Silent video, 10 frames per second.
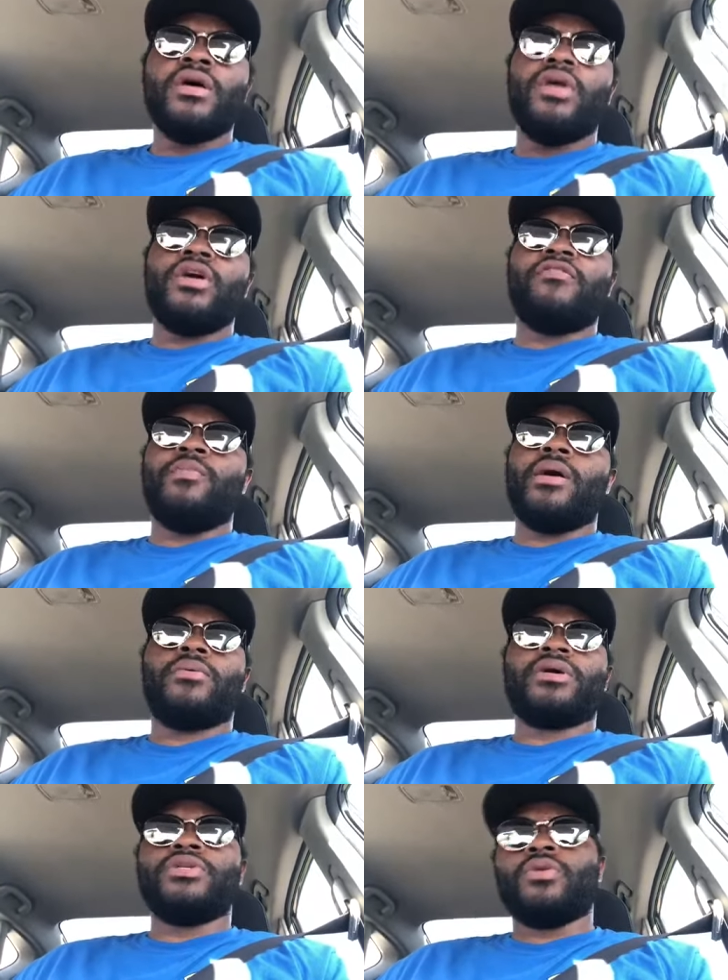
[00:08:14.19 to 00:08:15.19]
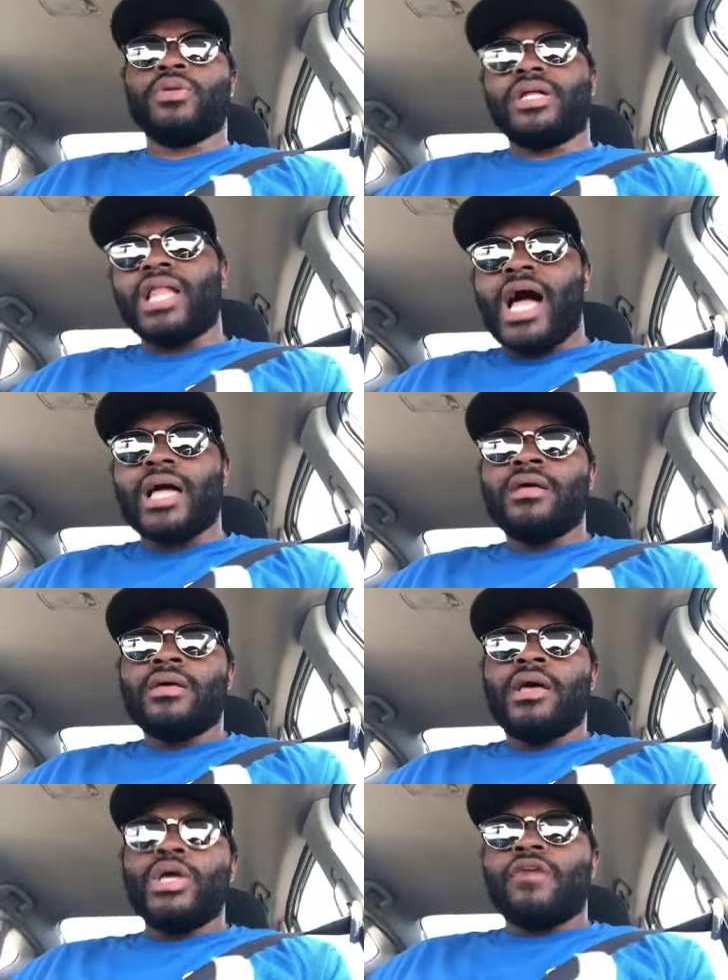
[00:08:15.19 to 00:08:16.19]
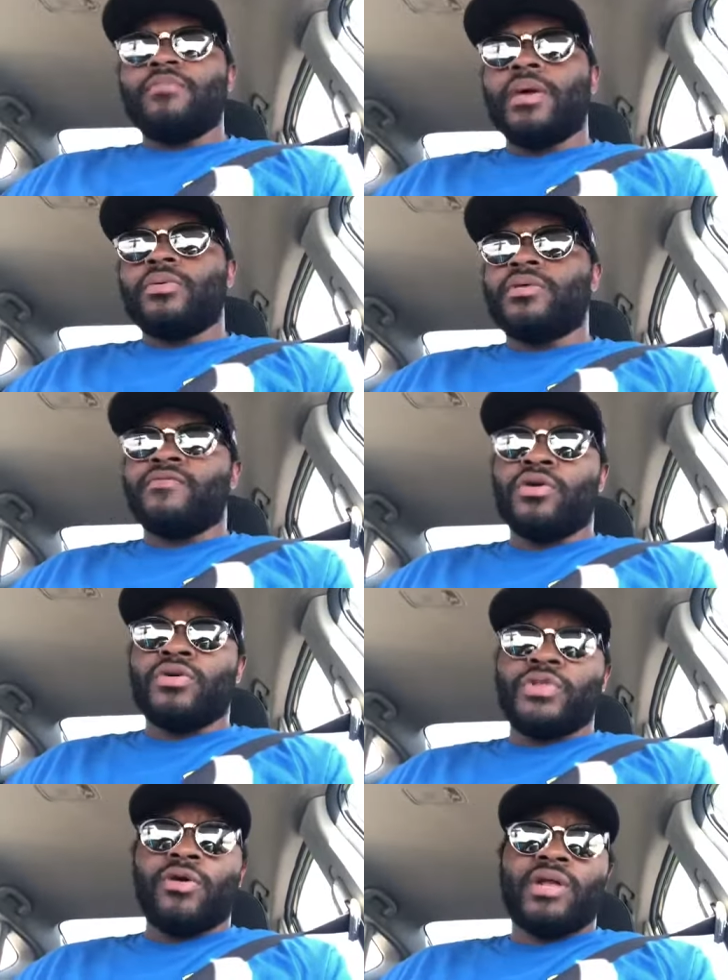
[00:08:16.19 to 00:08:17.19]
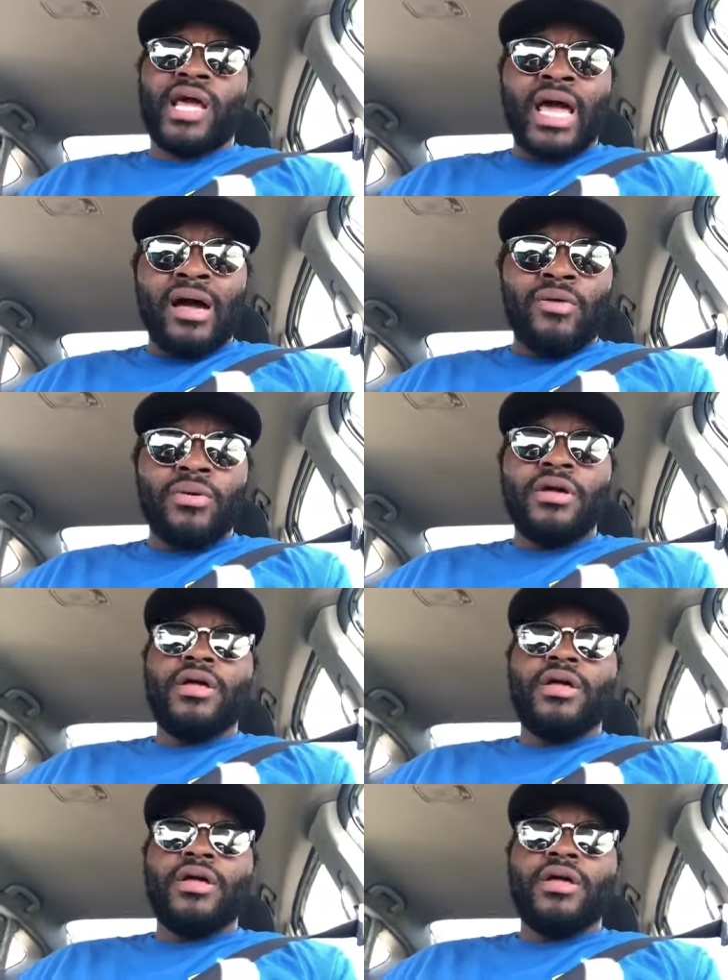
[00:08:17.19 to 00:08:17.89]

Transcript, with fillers: You have to be able to control the clock. You have to be able to convert on third down.